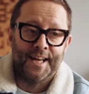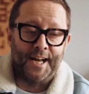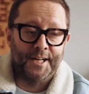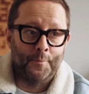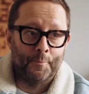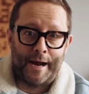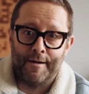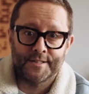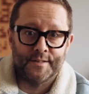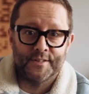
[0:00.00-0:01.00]
And
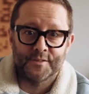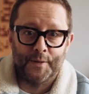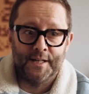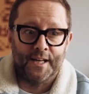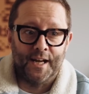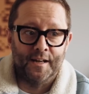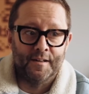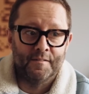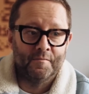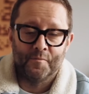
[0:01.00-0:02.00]
comparatively speaking,